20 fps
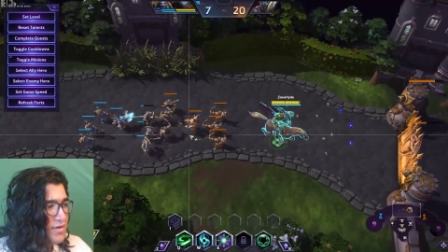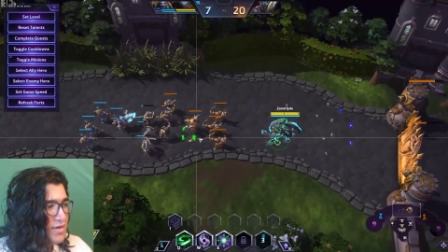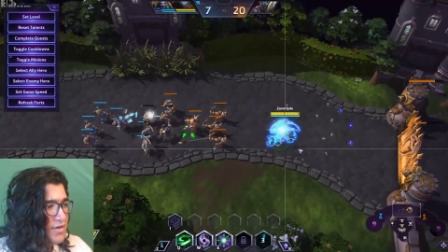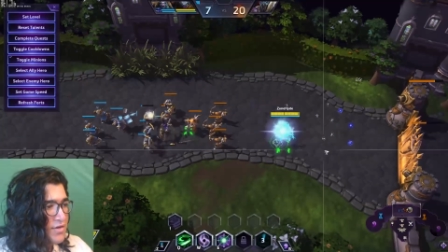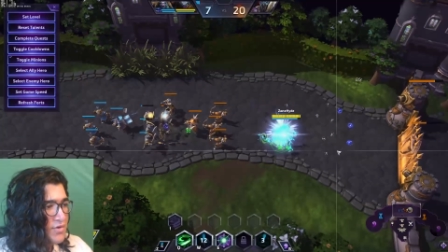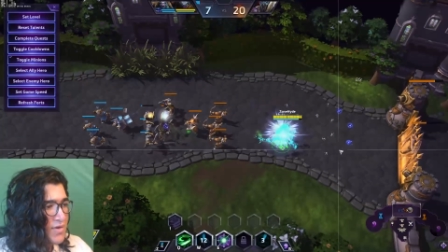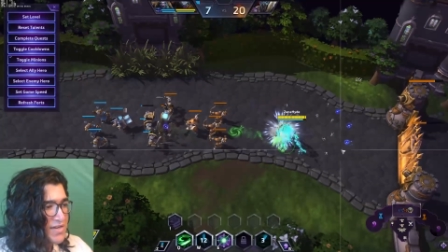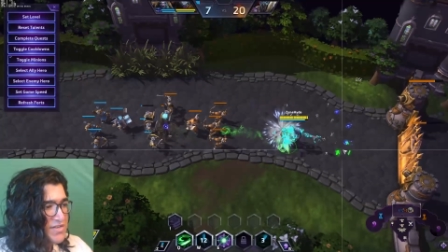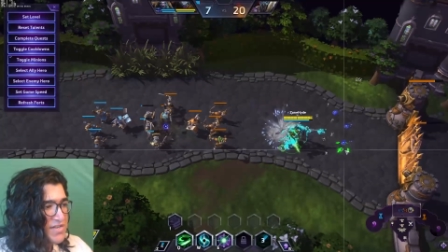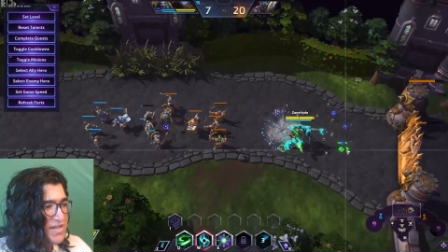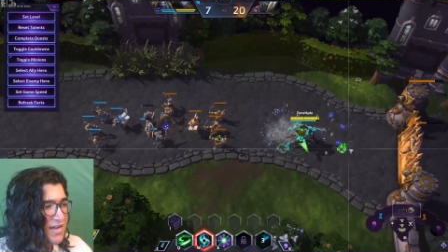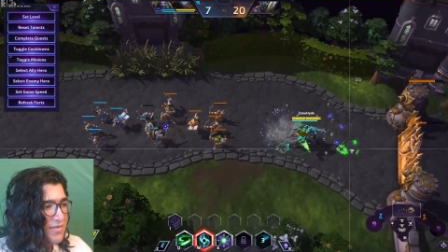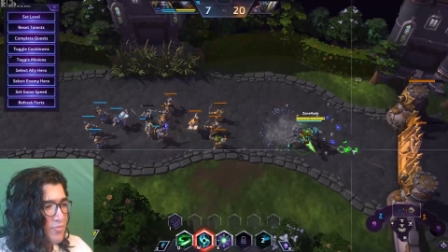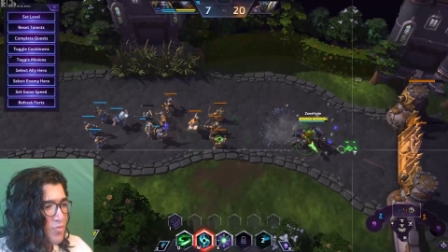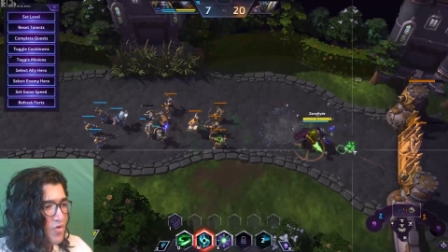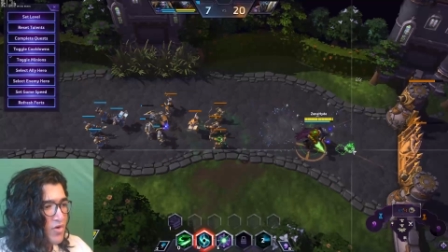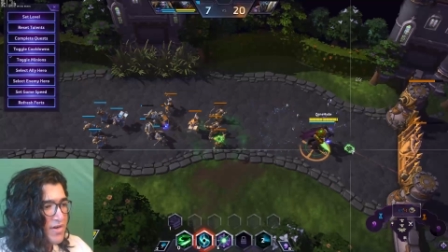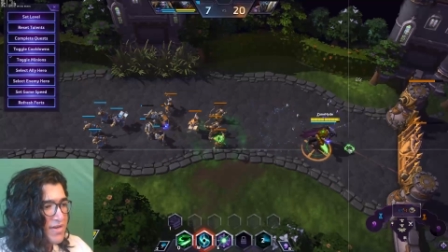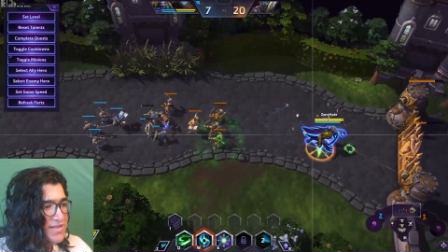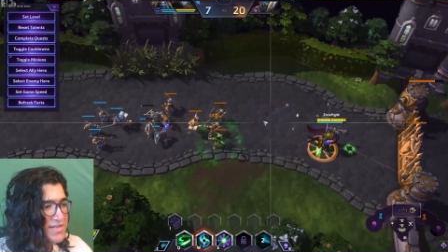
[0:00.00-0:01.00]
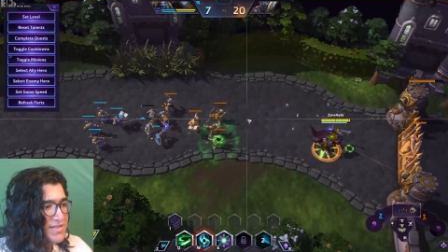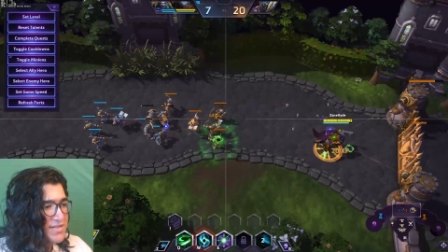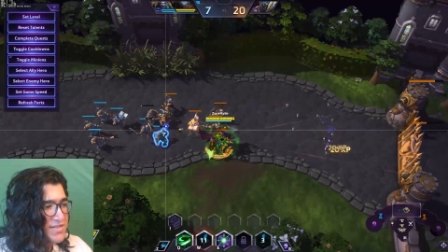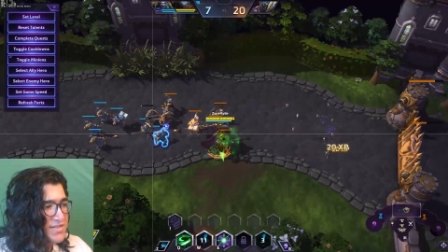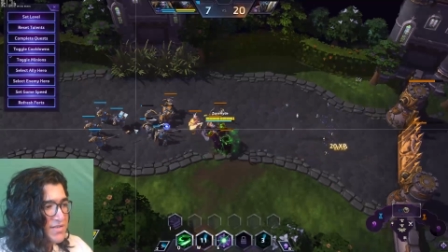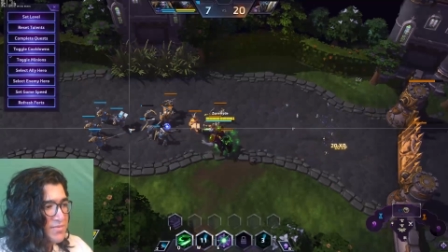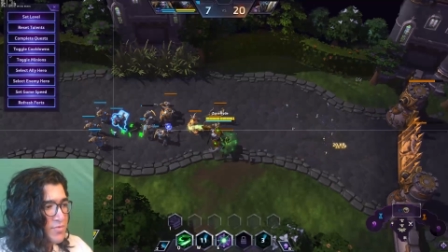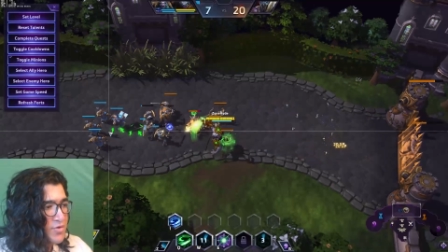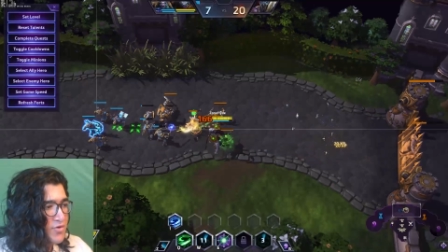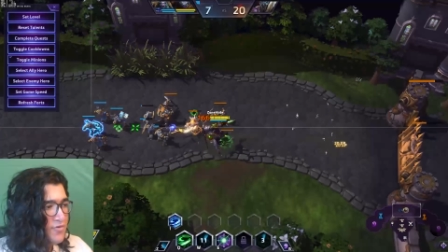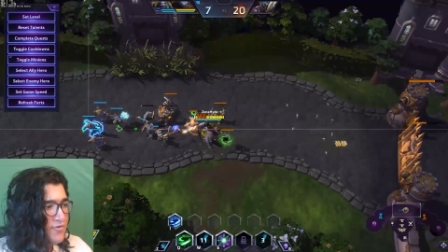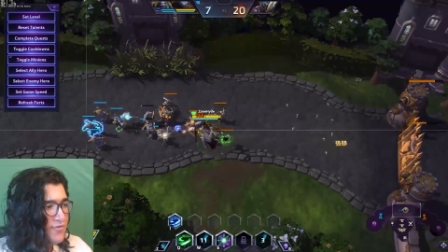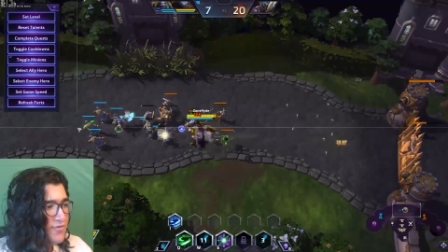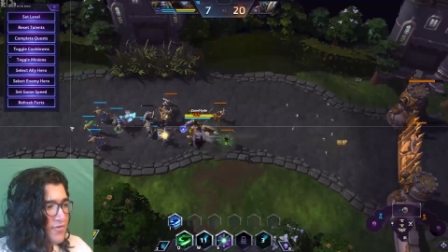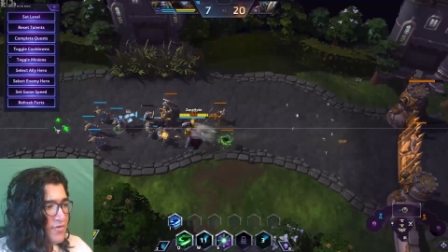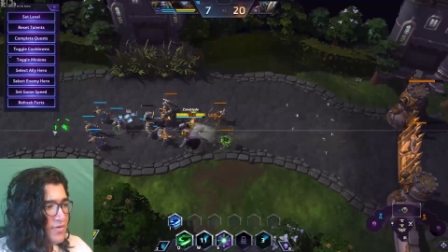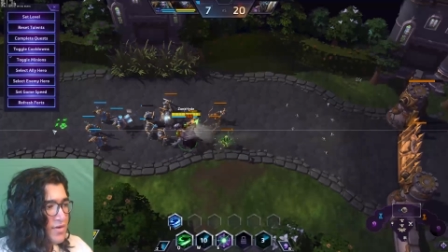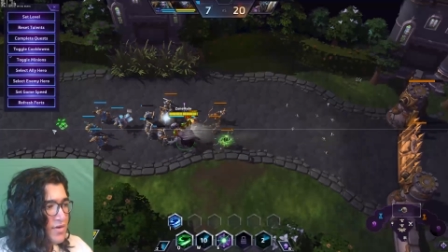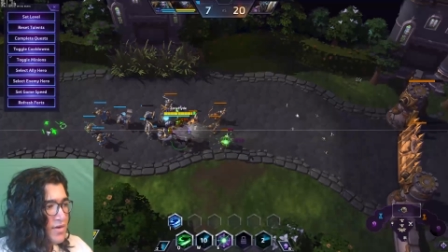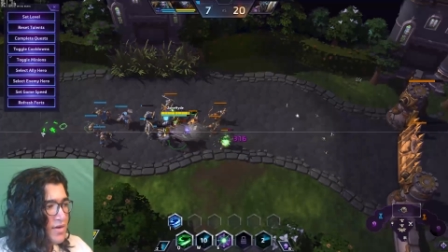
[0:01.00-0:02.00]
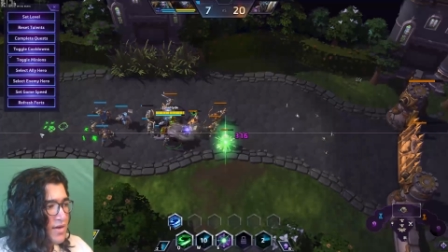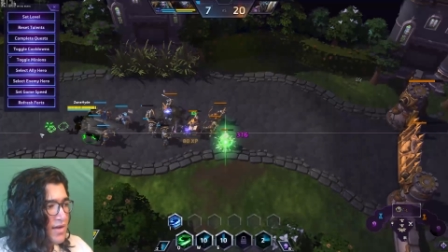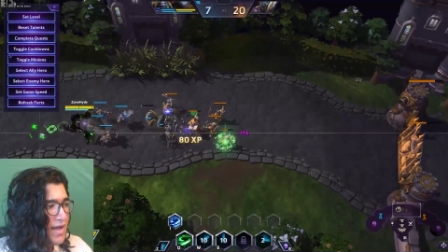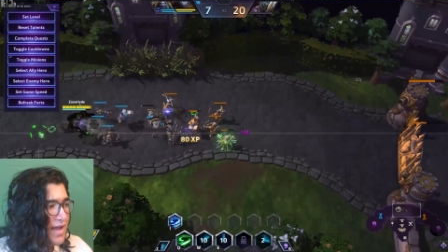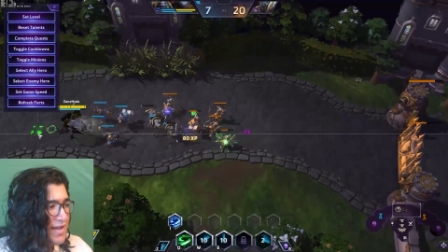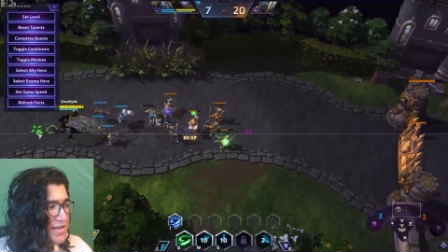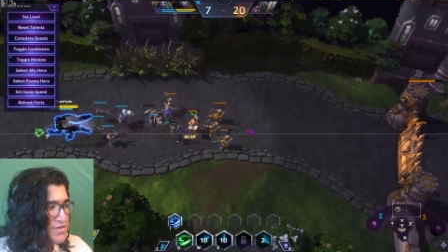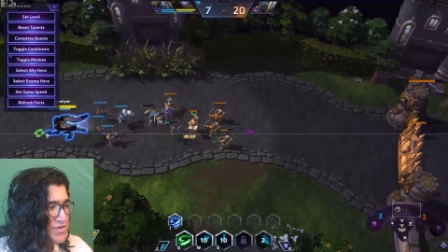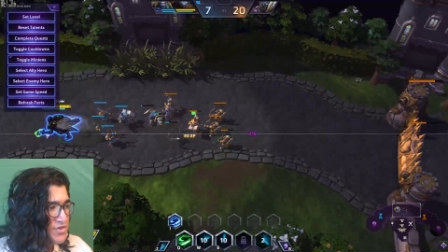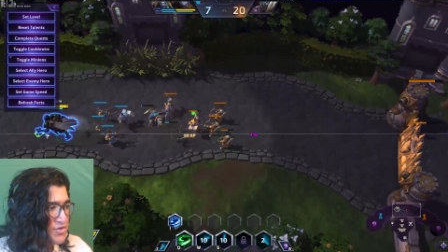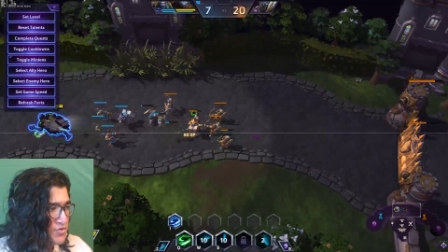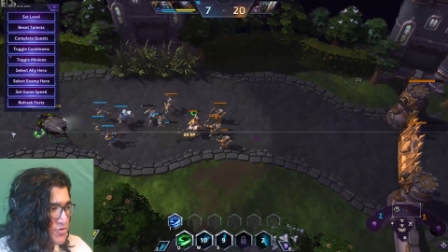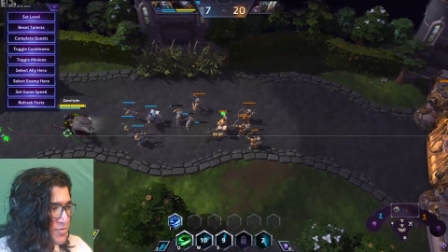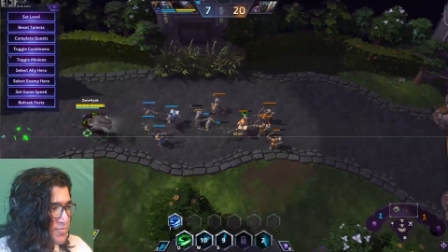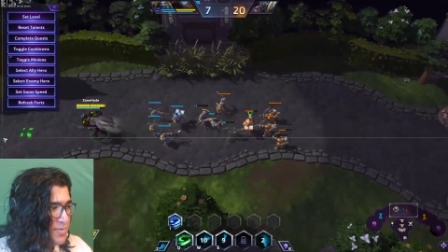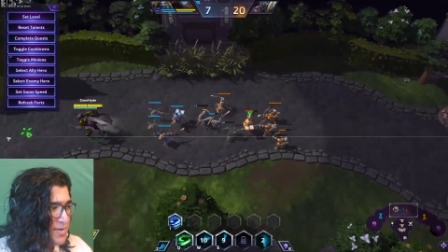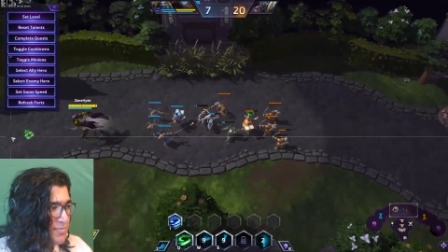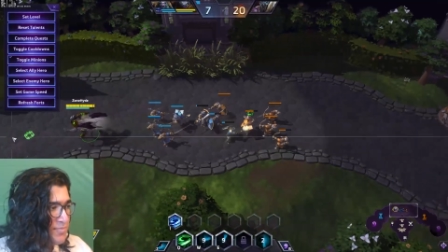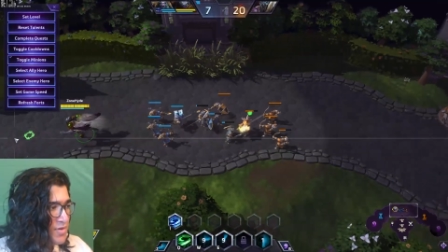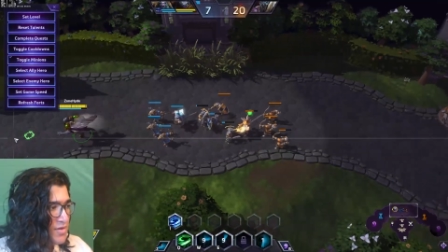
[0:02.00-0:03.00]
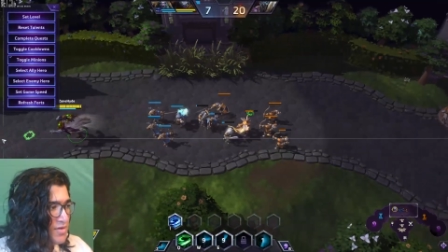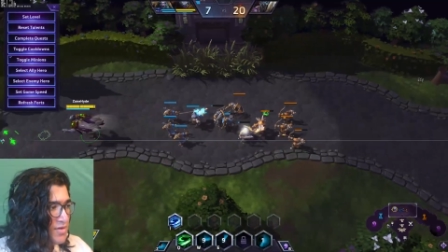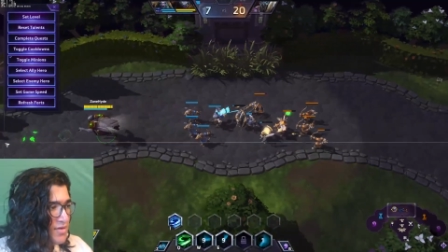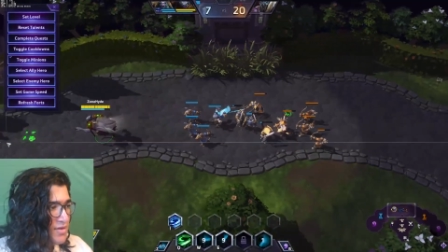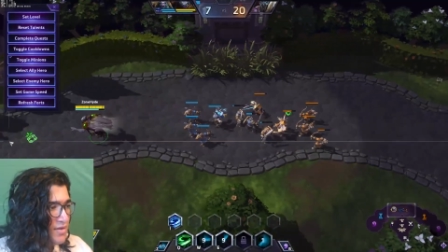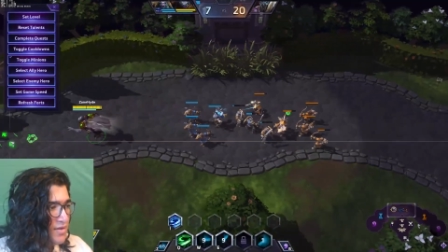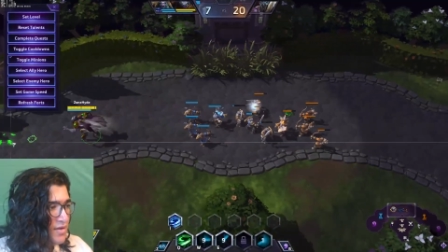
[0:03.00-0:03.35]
you actually have more distance to move and juke people